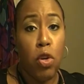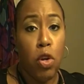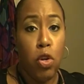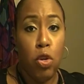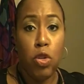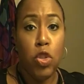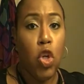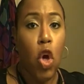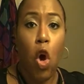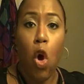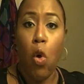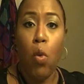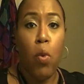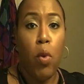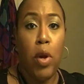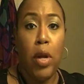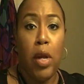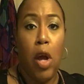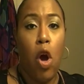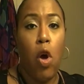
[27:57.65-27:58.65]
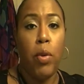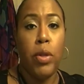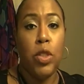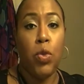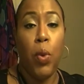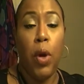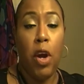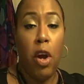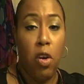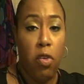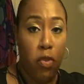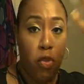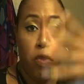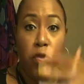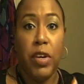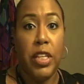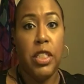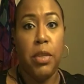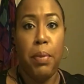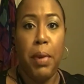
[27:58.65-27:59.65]
used to always wear a full
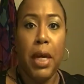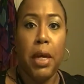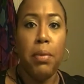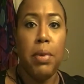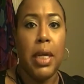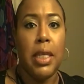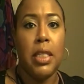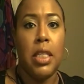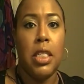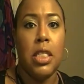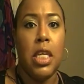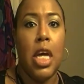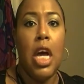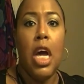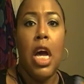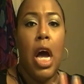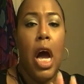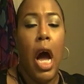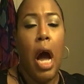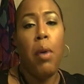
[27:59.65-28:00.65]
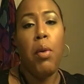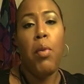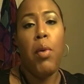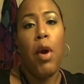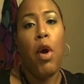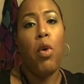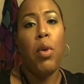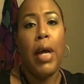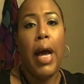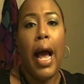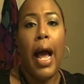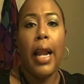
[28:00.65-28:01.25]
face of makeup like this. I would wear only